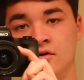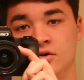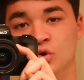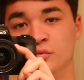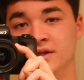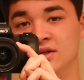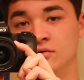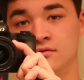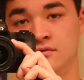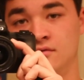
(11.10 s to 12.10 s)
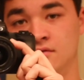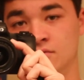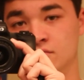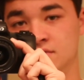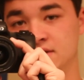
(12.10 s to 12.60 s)
You'll be
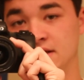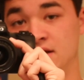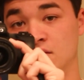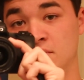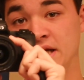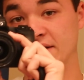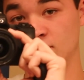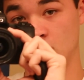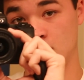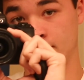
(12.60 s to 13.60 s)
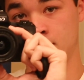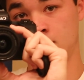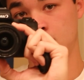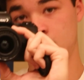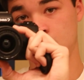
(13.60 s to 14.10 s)
seeing a mini vlog.
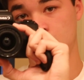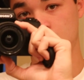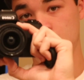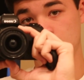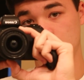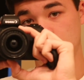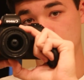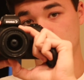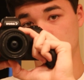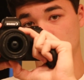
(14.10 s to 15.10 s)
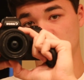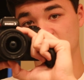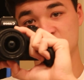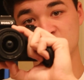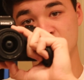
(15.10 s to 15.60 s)
A
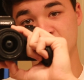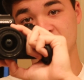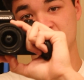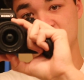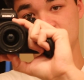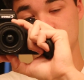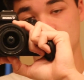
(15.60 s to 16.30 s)
bunch of events.